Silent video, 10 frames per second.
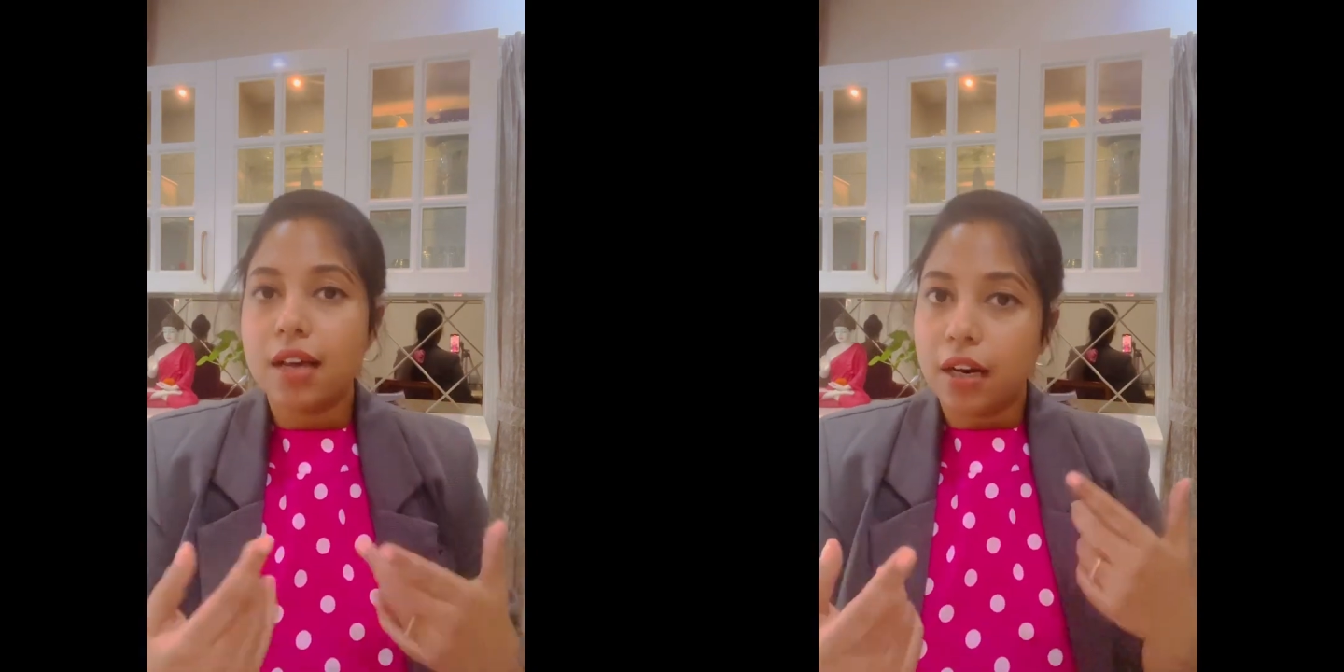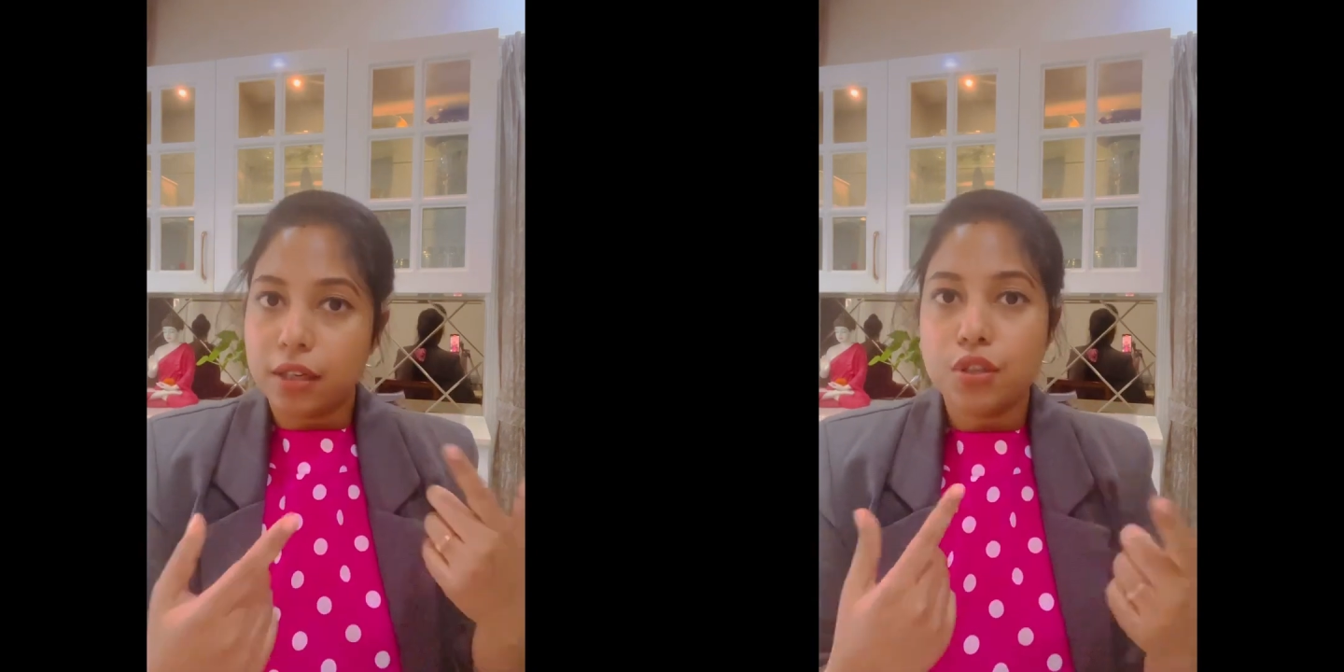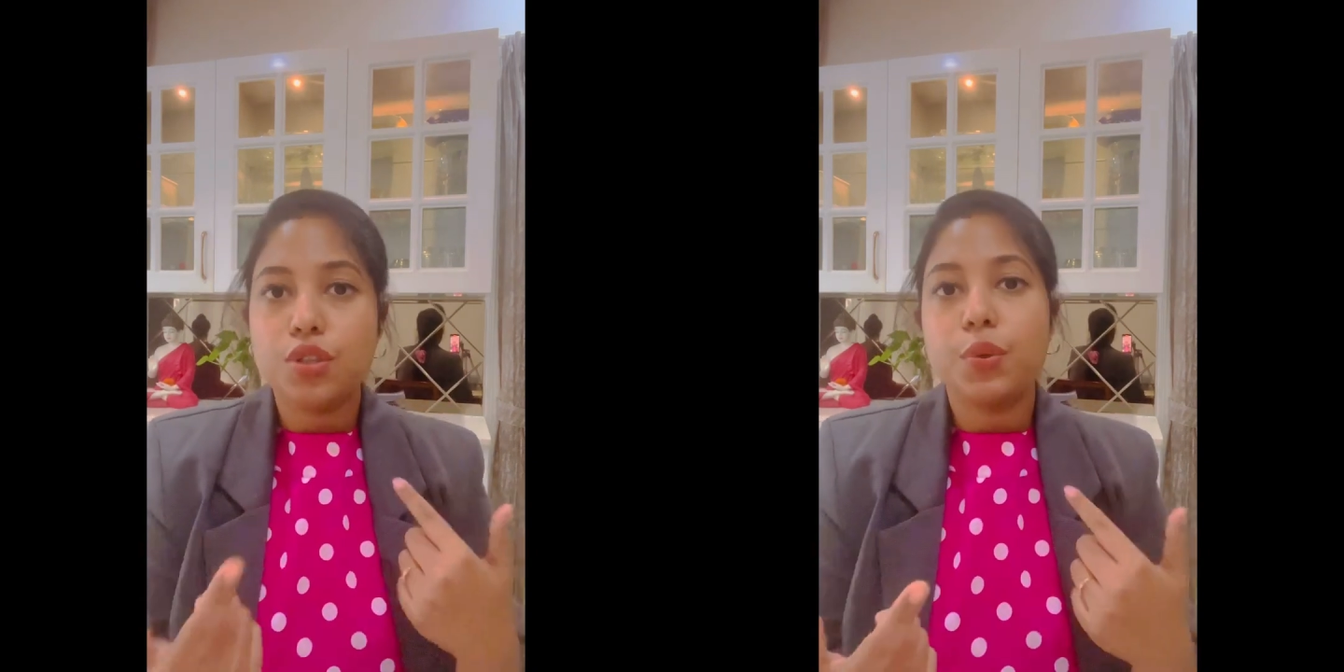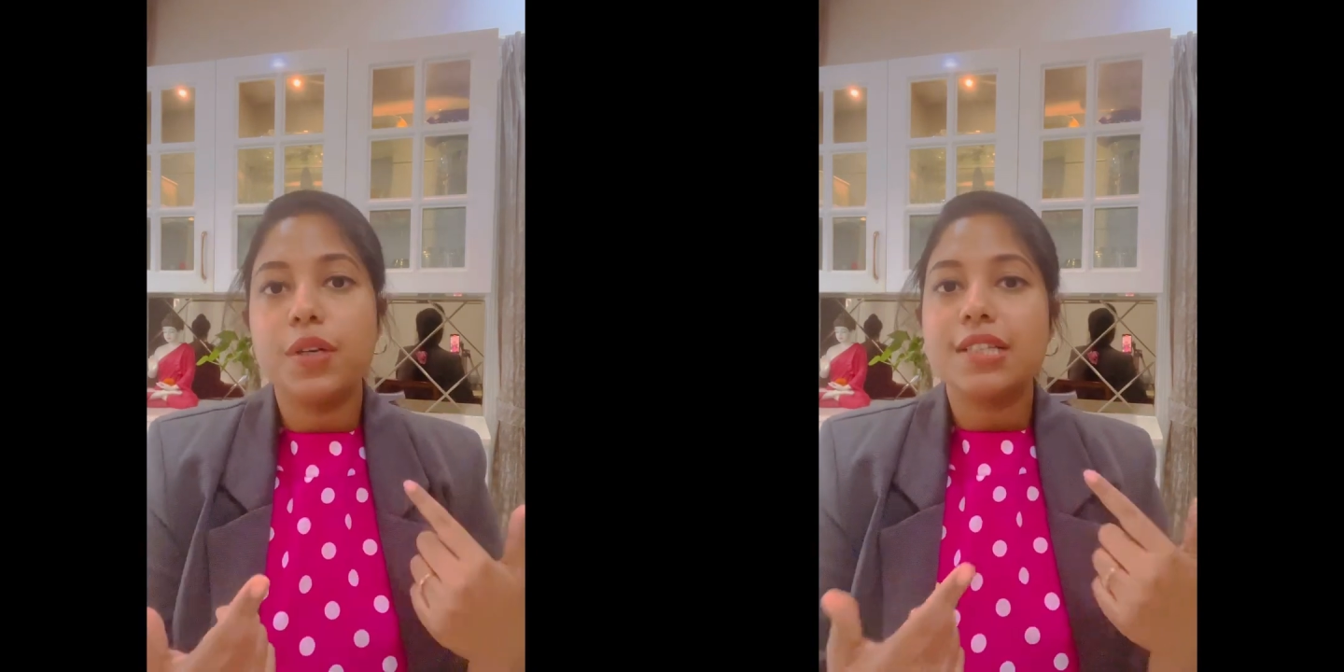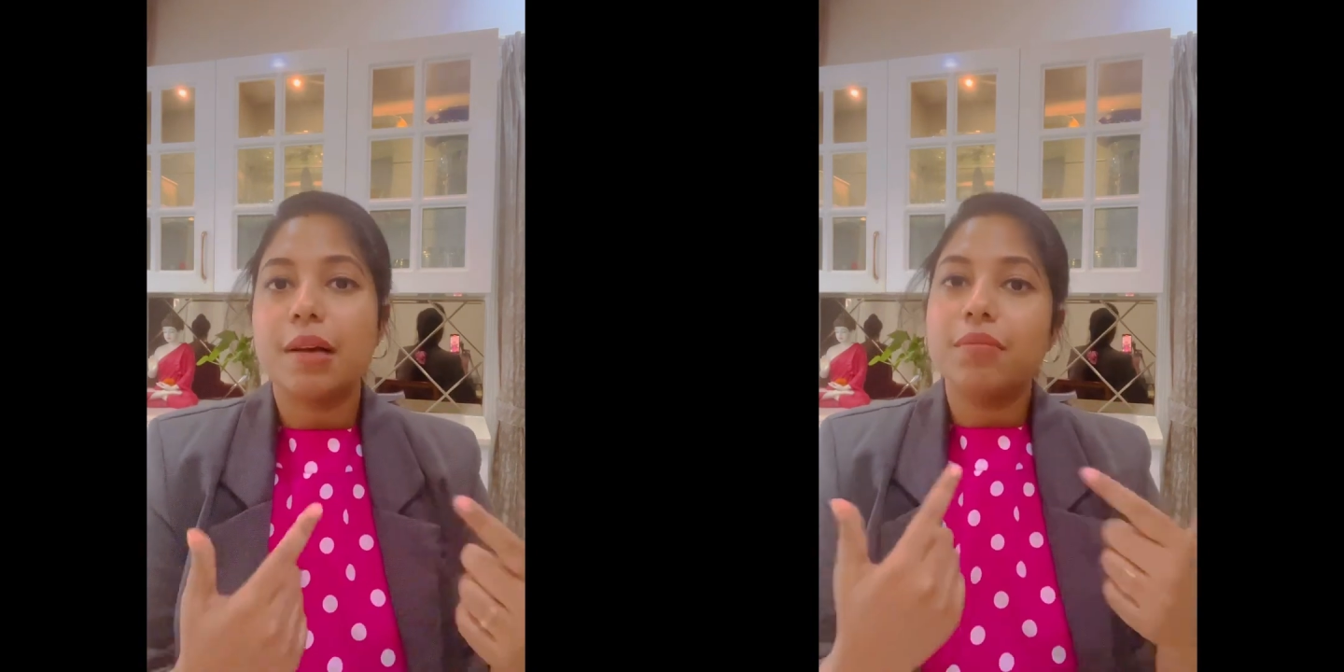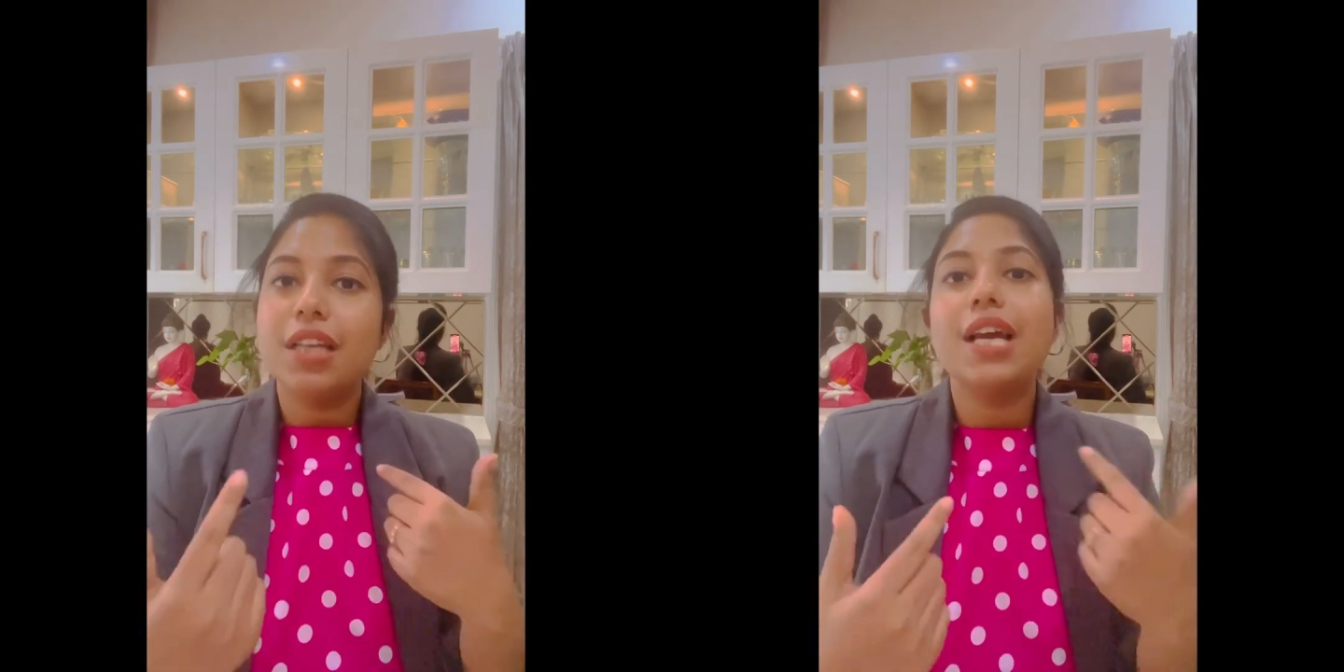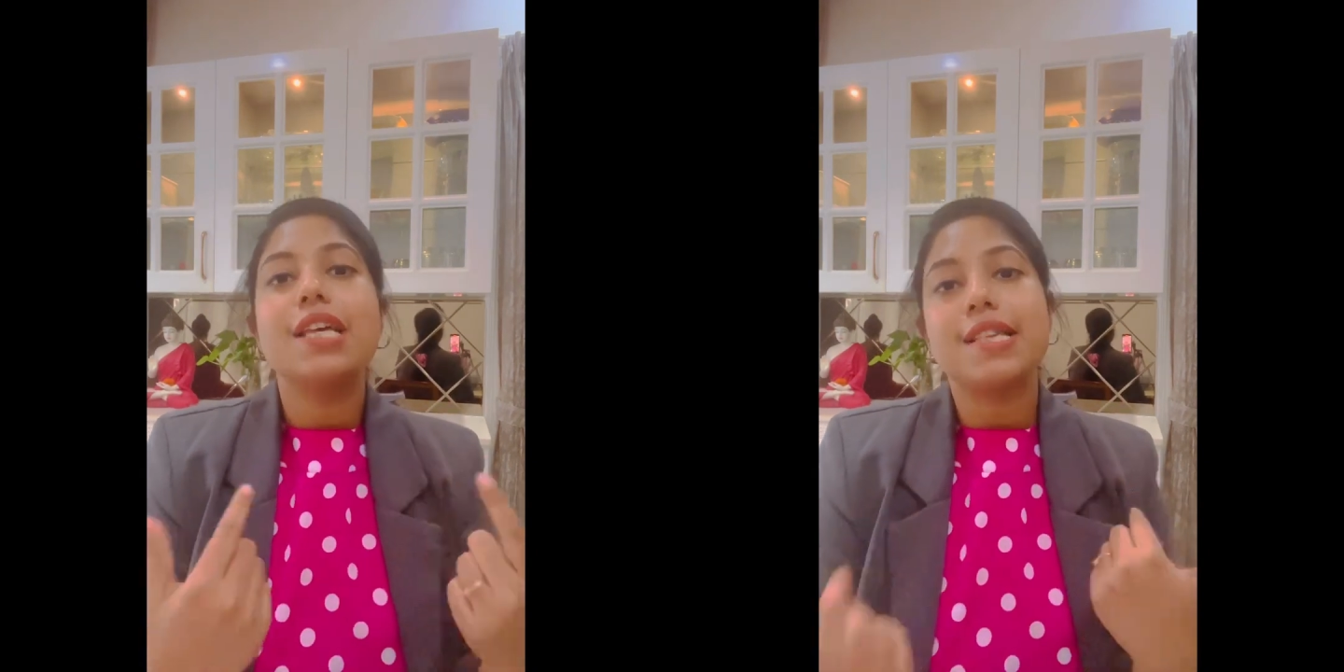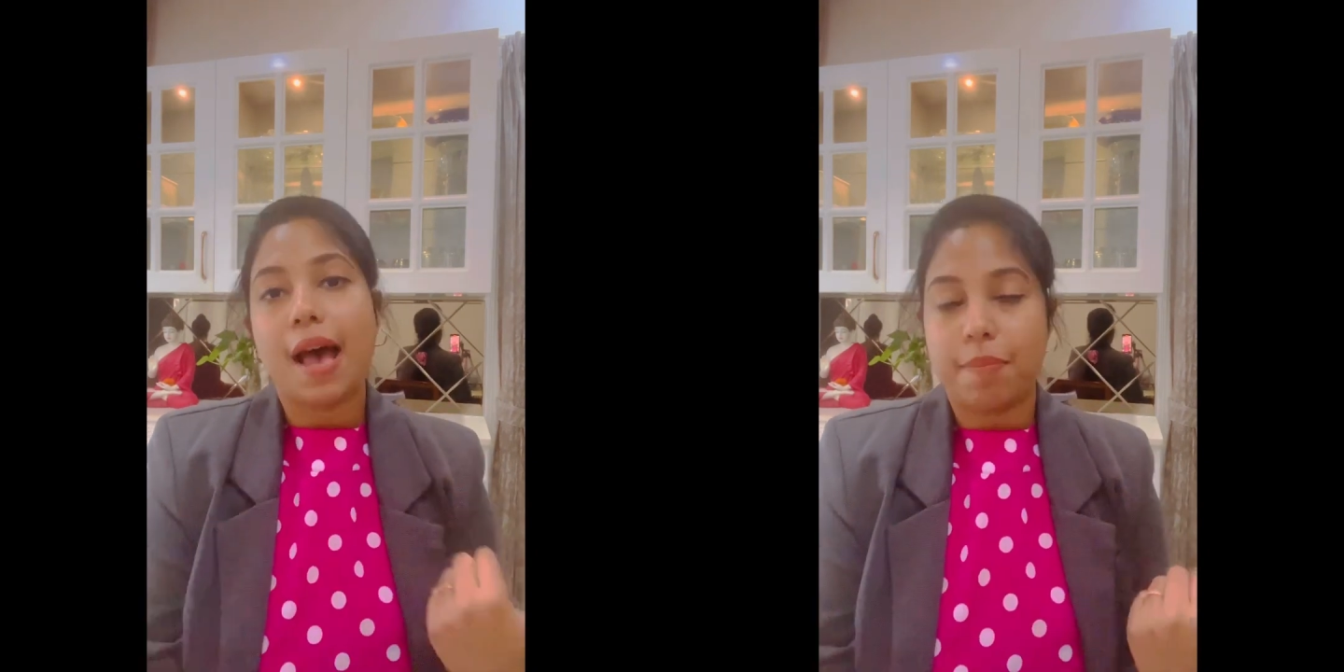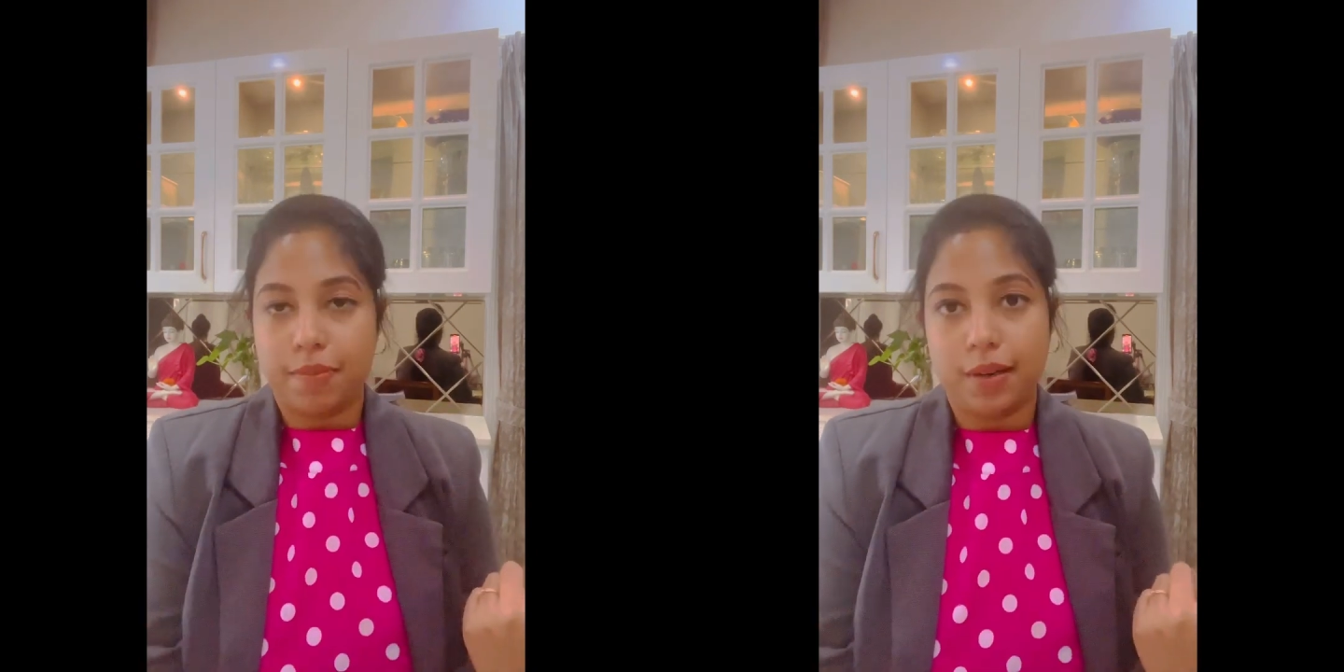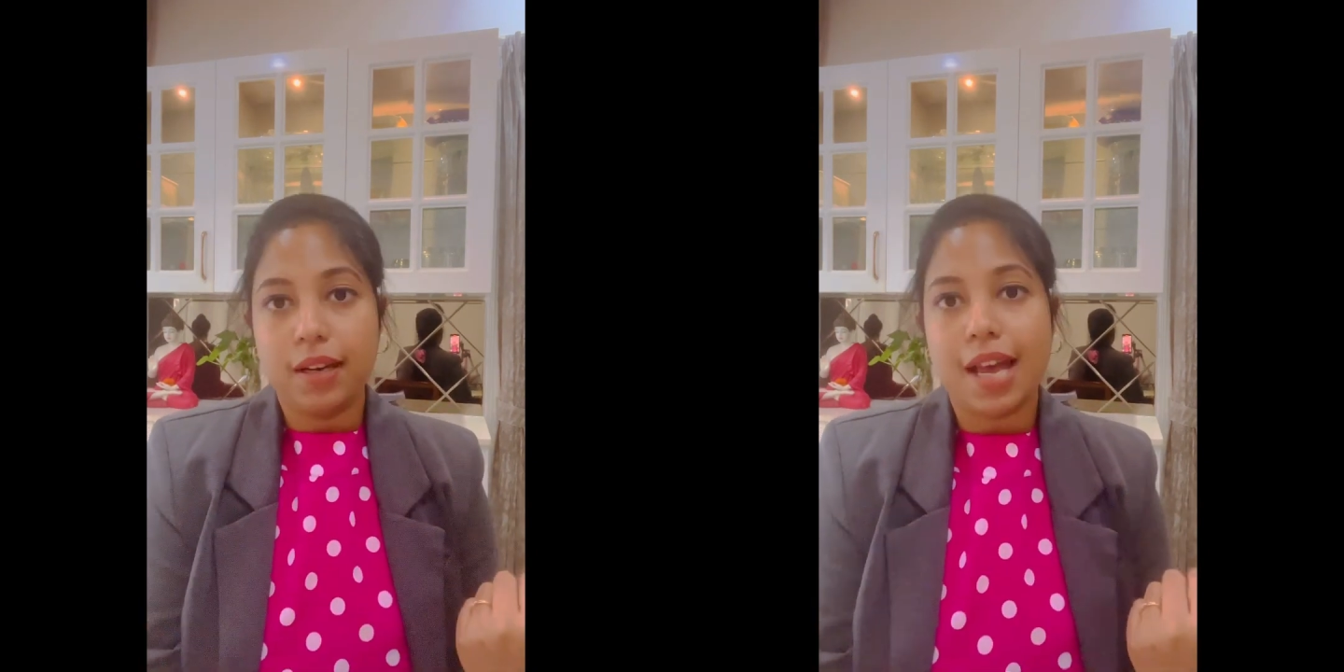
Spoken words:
understood something has happened